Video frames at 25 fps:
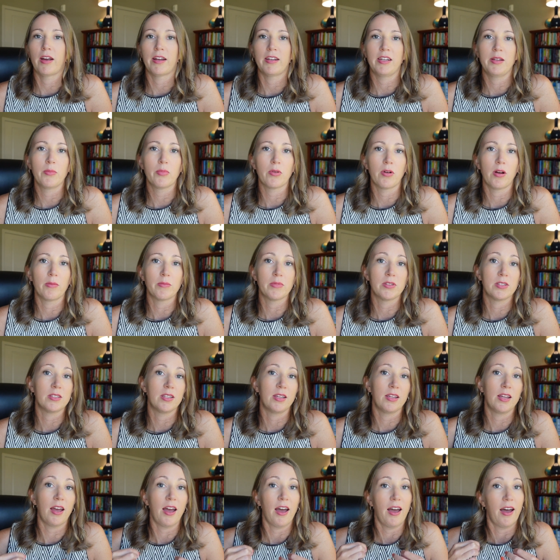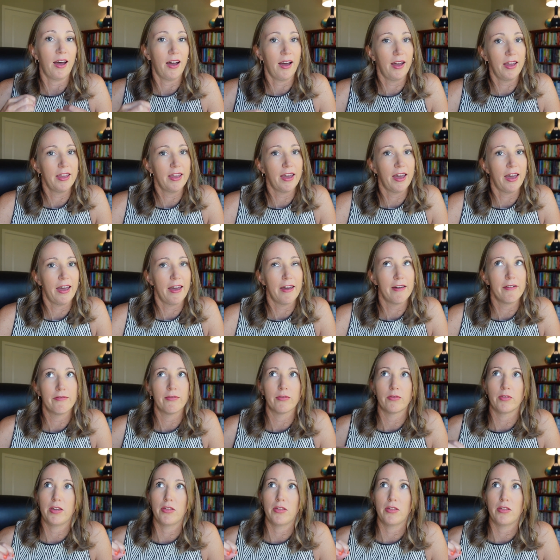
writing prompts that I have,